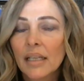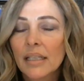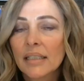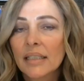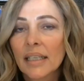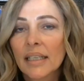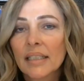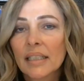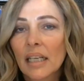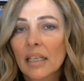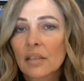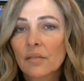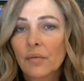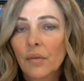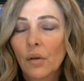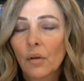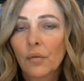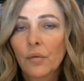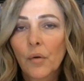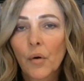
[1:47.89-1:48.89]

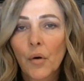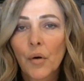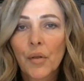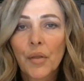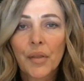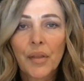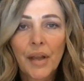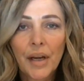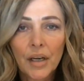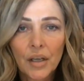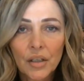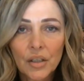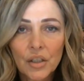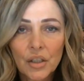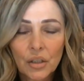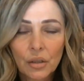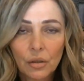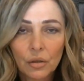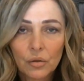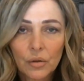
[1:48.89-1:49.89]
successful for their
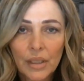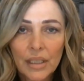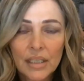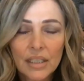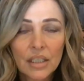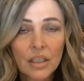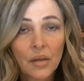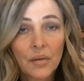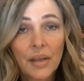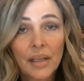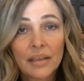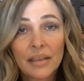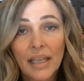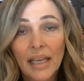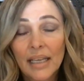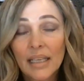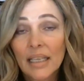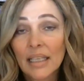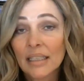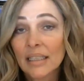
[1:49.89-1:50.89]
children so that
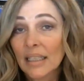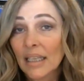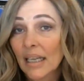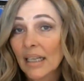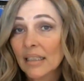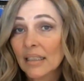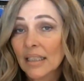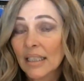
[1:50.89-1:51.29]
they can get